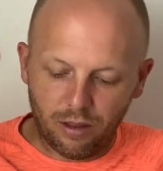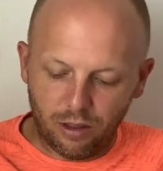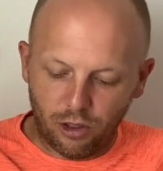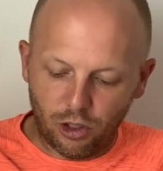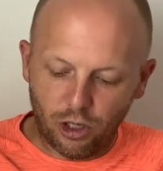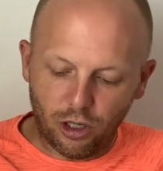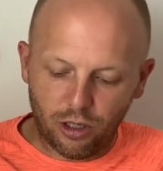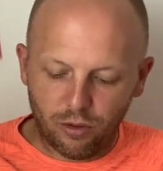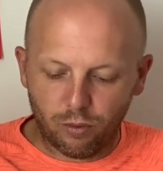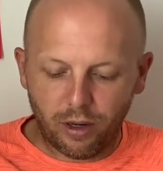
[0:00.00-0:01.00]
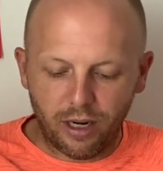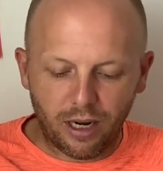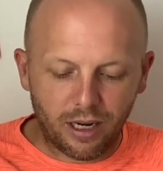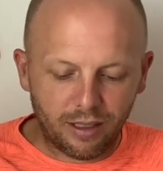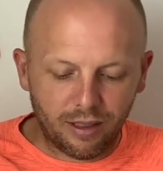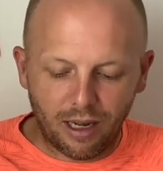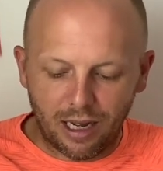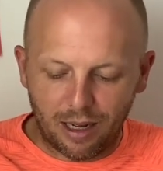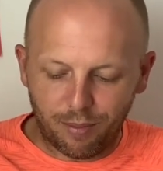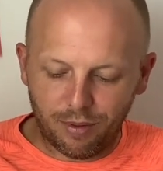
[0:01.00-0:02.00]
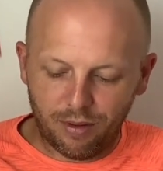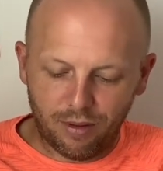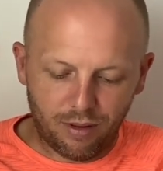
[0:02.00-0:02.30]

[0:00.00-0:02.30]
the dirt right on top